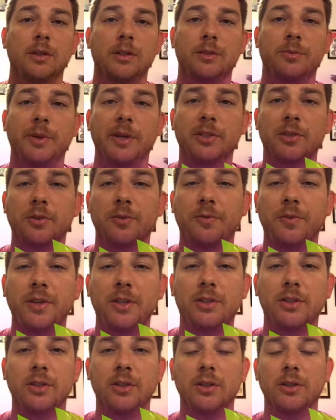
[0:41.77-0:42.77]
Special
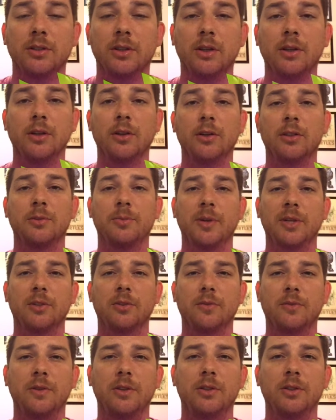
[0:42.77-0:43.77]
features, I know
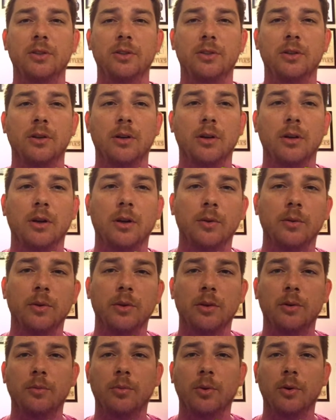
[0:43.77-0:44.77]
special features are
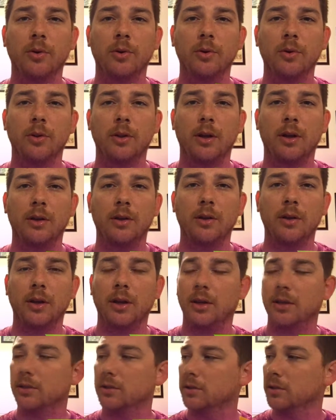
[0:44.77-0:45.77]
really important to a lot of you
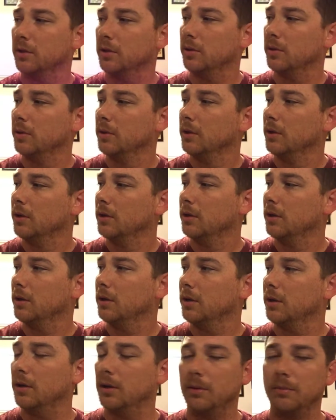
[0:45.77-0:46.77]
guys, so
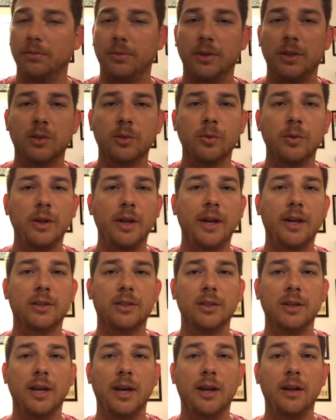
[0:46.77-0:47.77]
this one
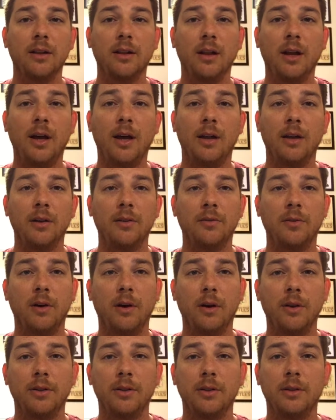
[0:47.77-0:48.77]
actually had a lot of
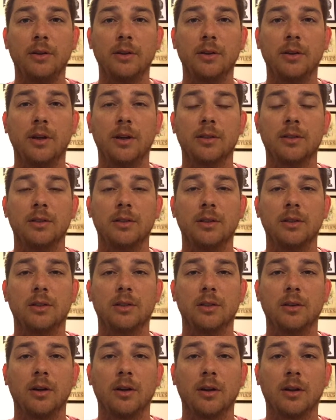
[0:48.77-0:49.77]
all the deluxe
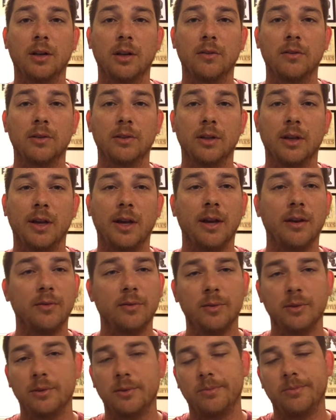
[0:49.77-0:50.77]
edition hardcovers I have,
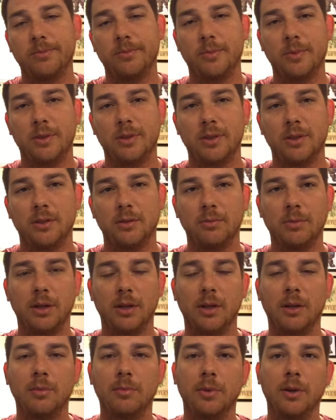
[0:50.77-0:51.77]
which isn't
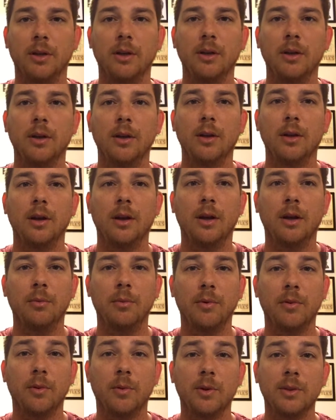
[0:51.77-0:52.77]
many, but
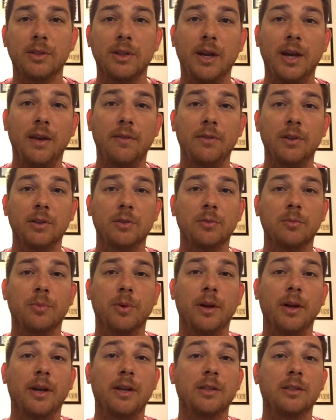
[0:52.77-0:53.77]
of the ones I have, this one
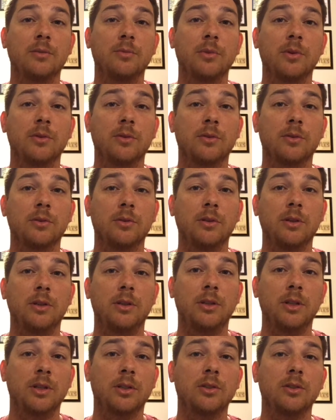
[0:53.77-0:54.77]
probably has the most
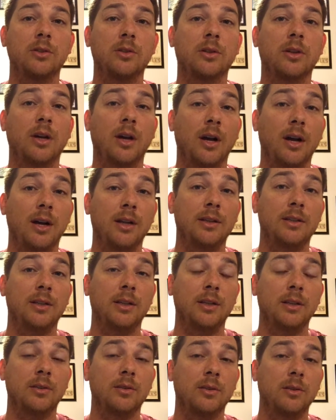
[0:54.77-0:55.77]
additional
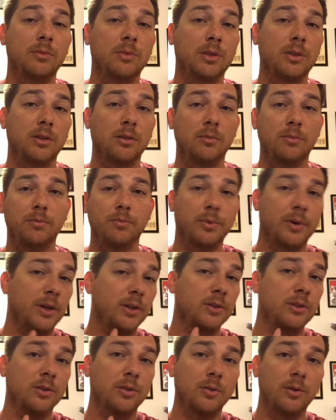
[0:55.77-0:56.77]
content, so I'm just going to
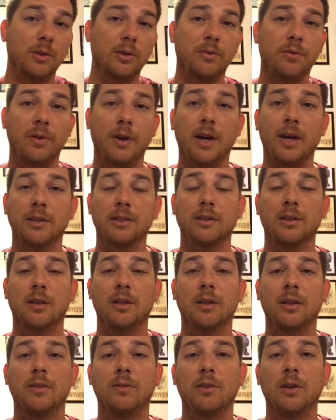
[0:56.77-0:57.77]
brush through it really fast,
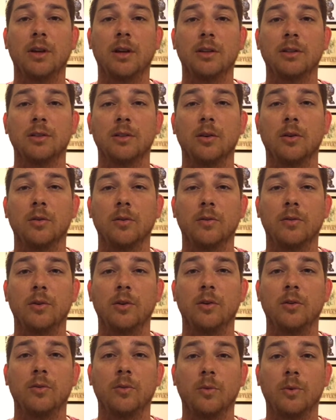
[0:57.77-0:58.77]
kind of give you guys an
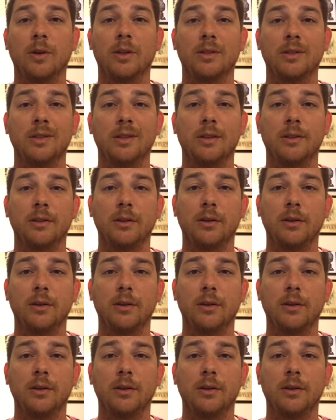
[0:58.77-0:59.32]
overview of what's in